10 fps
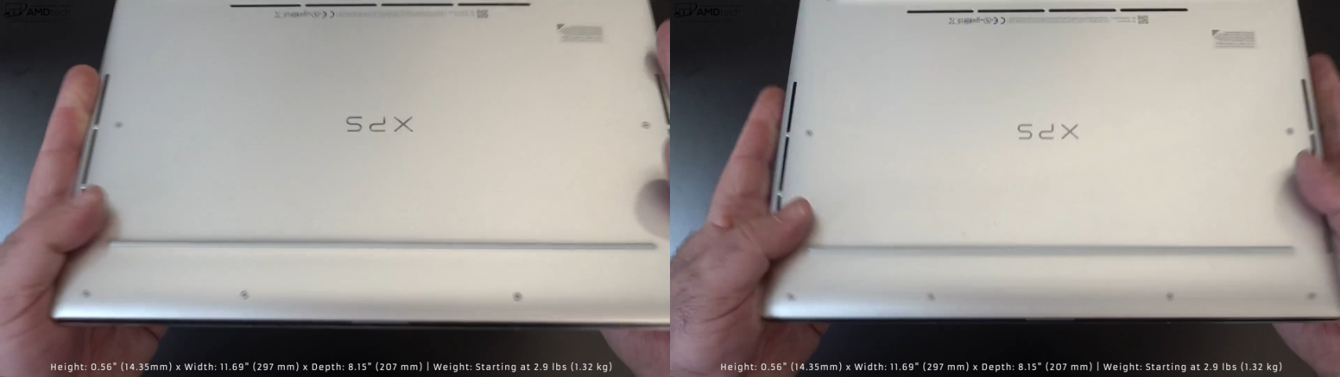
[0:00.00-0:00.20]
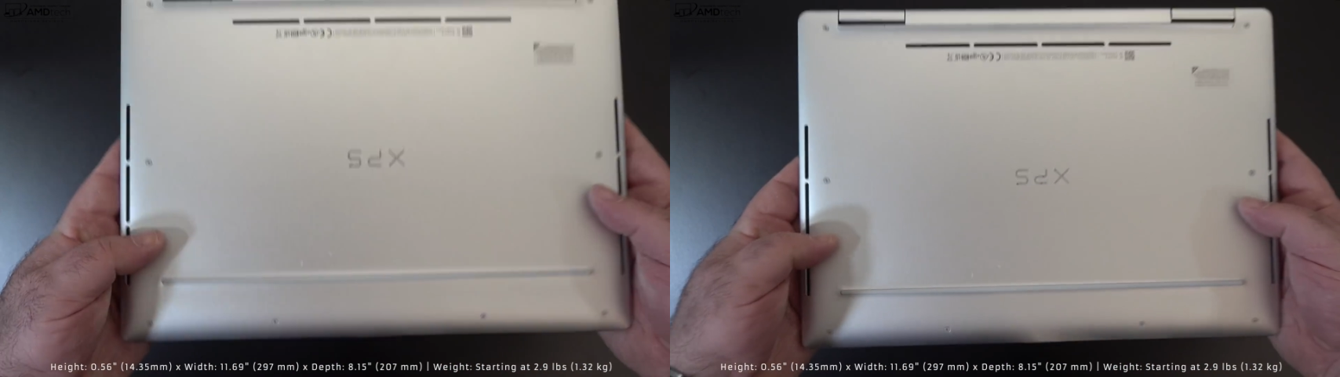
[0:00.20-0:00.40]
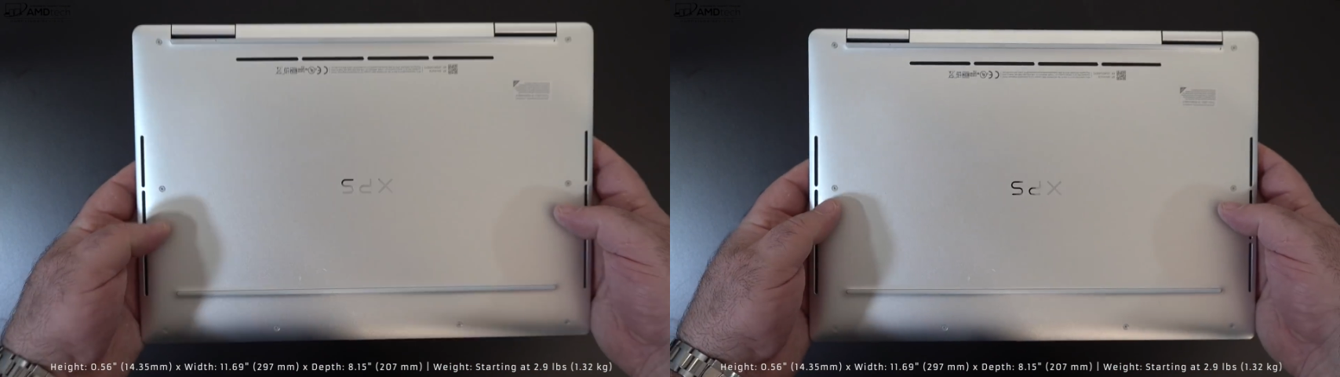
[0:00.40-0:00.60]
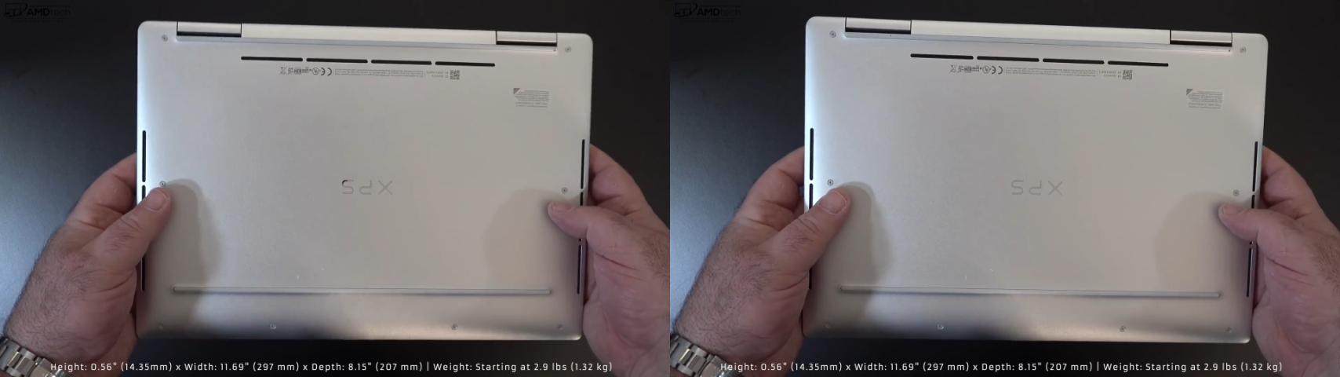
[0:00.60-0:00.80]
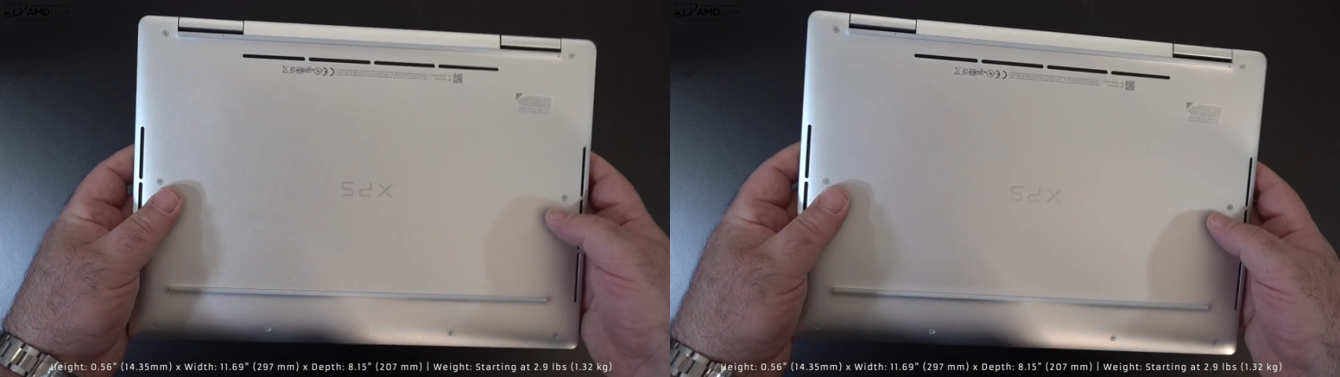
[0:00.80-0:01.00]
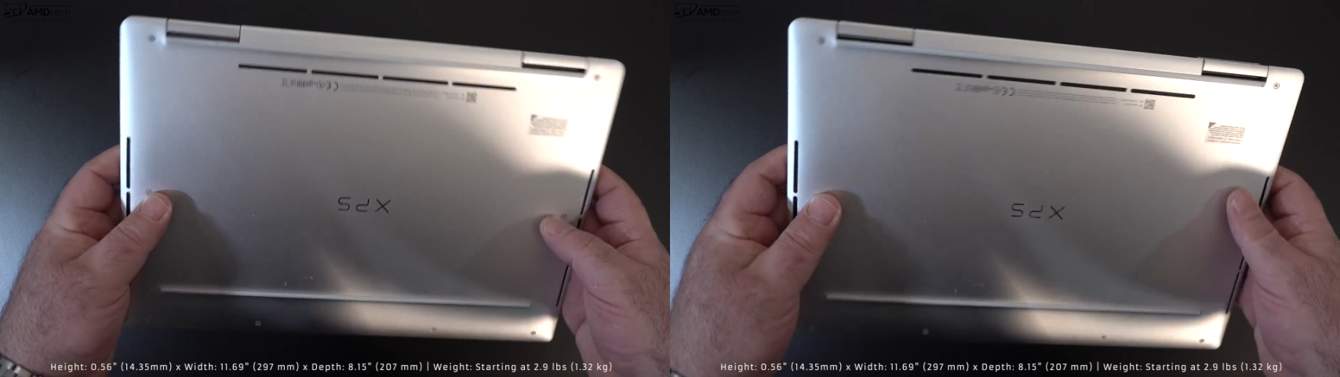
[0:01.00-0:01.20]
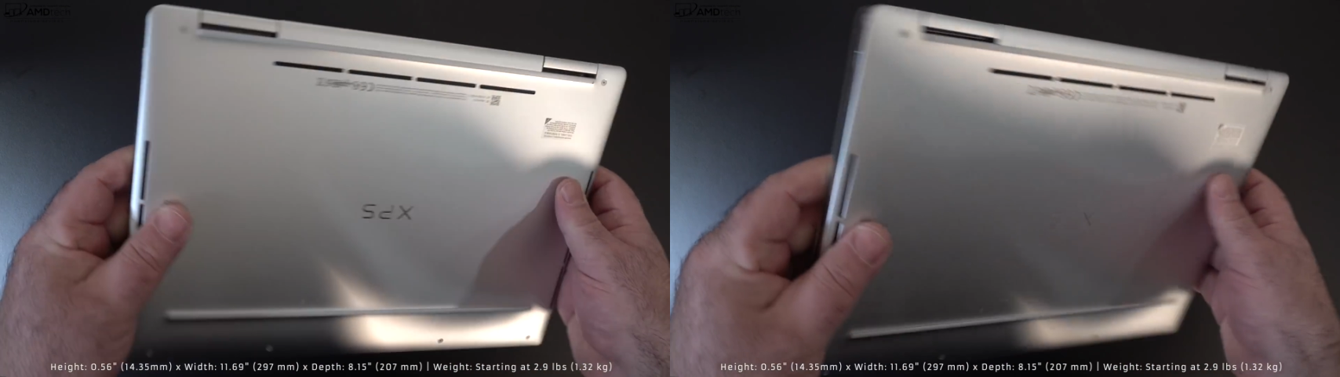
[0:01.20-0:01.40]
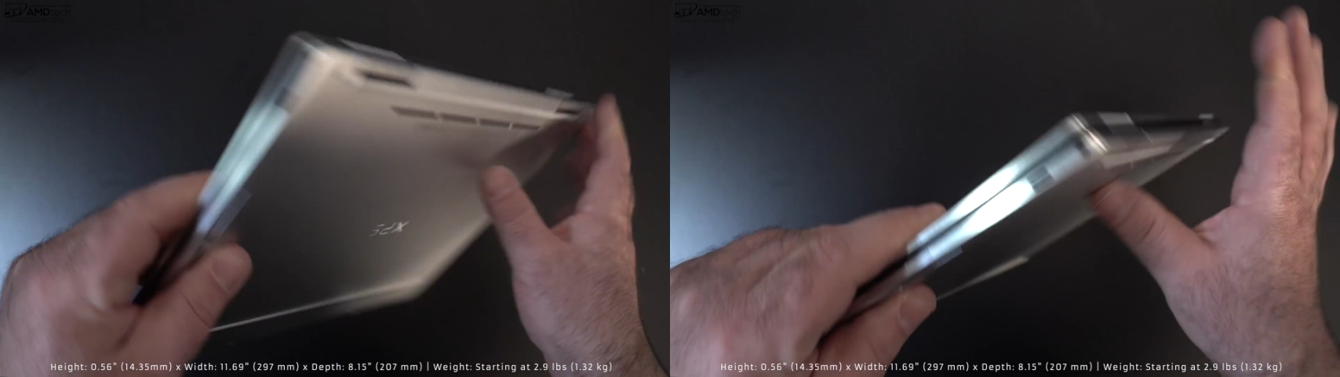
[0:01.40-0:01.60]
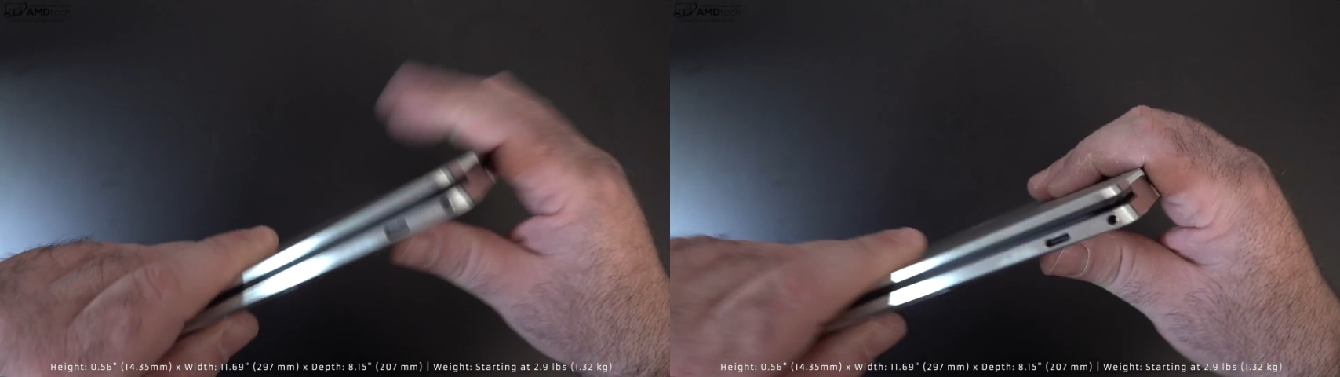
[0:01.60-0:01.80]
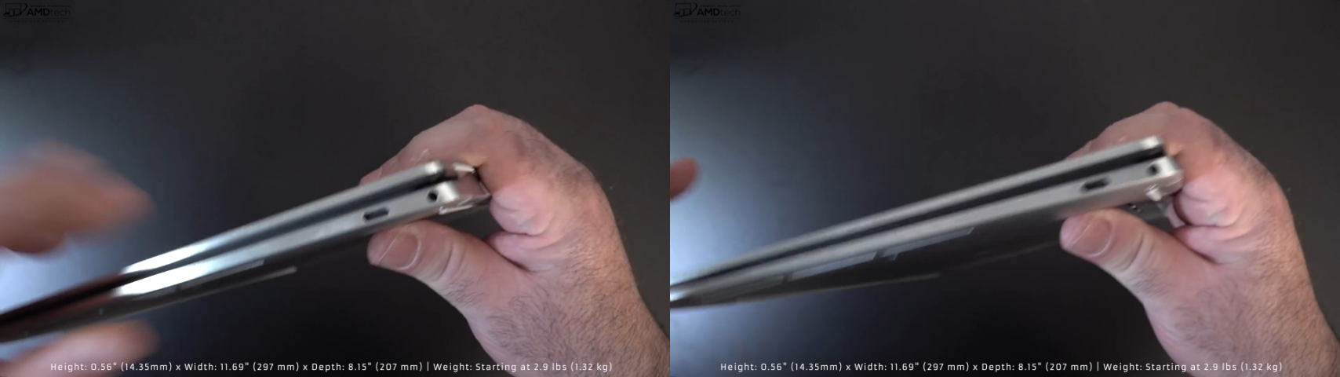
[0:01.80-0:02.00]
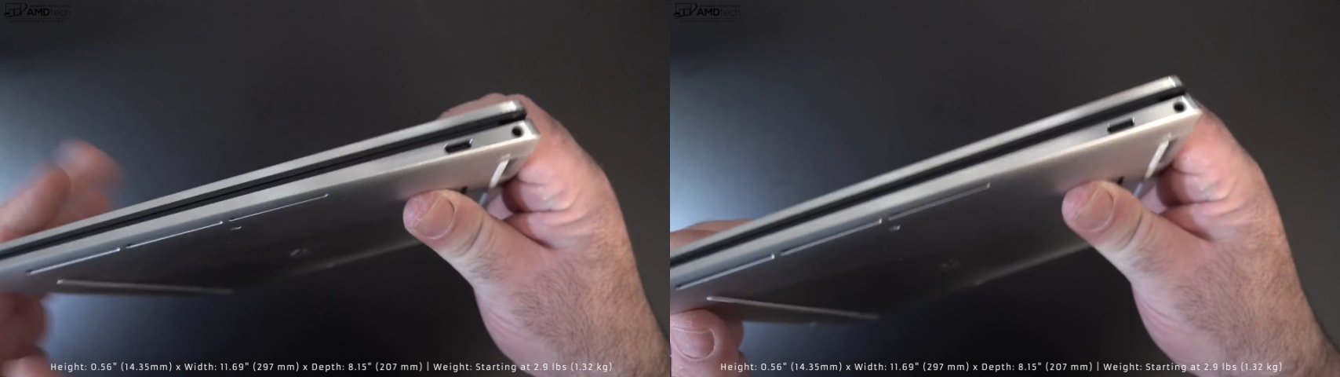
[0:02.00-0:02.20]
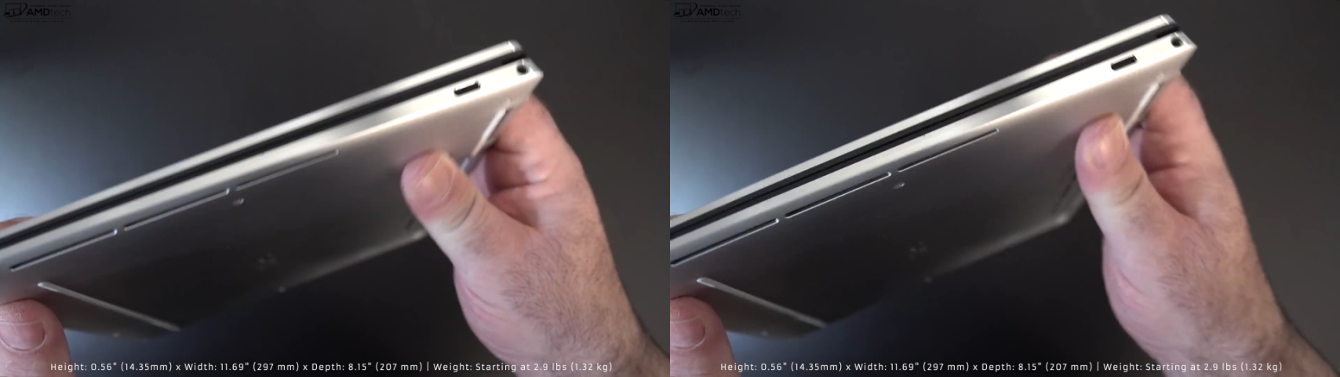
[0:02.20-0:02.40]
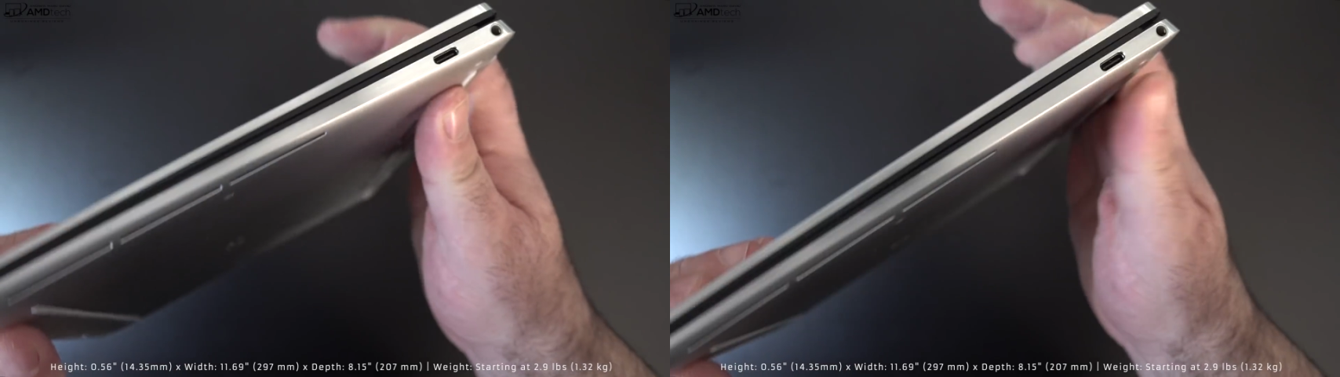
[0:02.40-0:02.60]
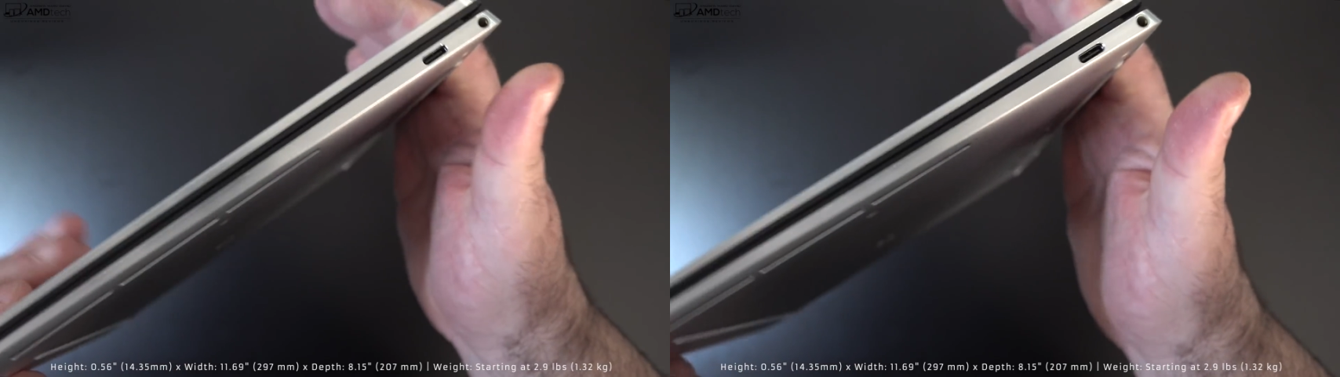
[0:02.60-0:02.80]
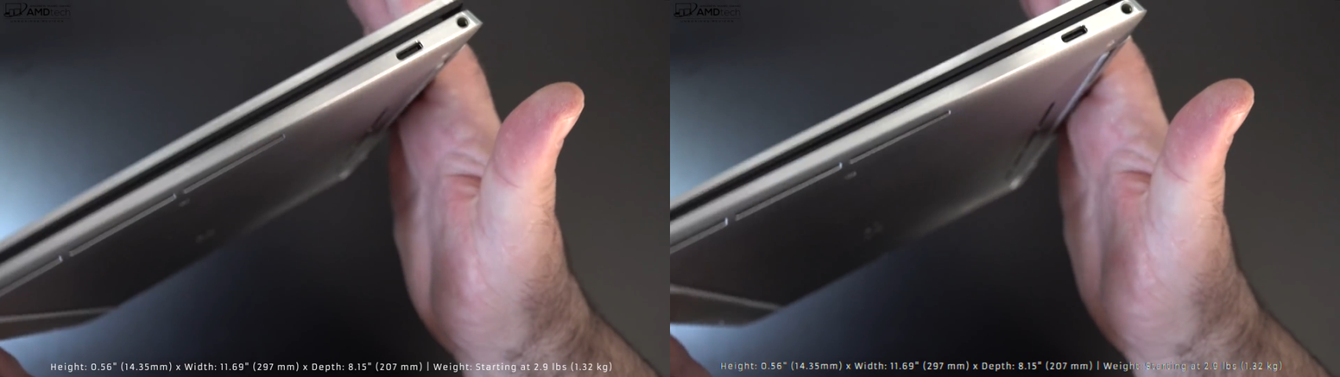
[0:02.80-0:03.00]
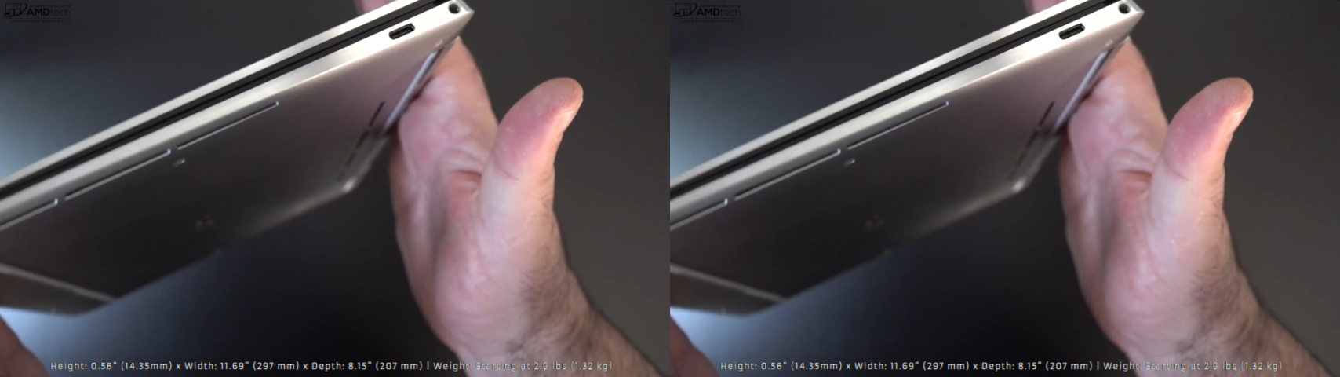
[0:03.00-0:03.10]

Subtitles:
(no speaker visible)